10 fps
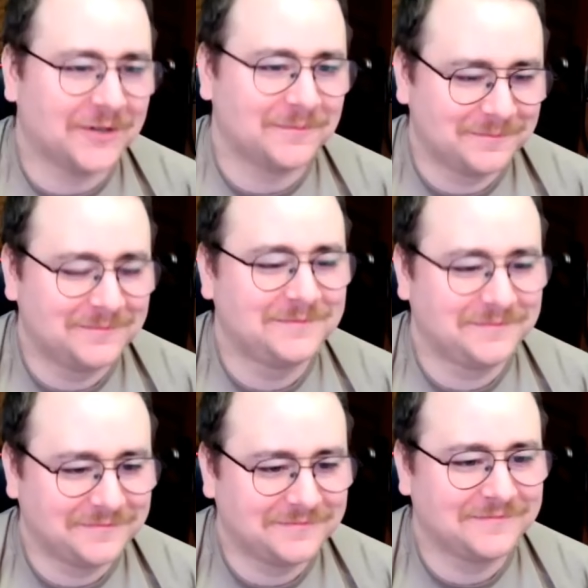Now, there
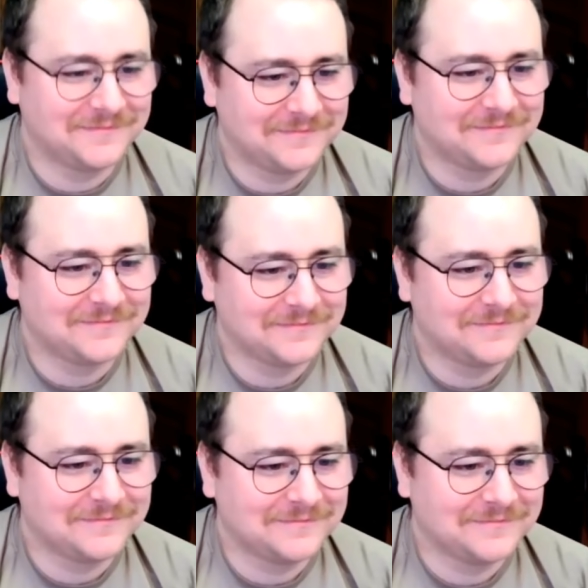should be things that limit
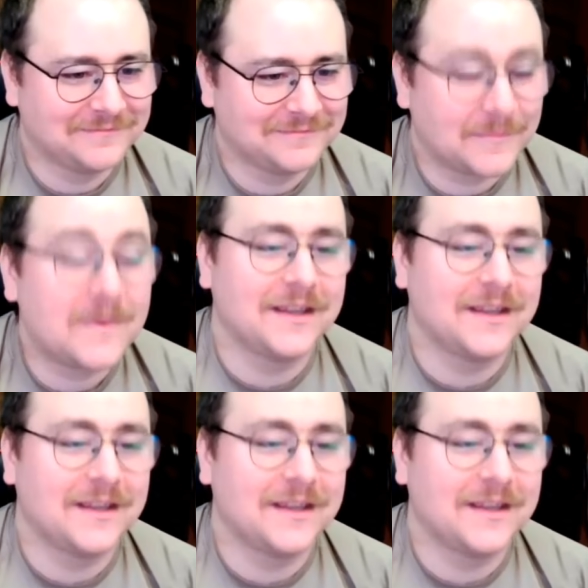the movement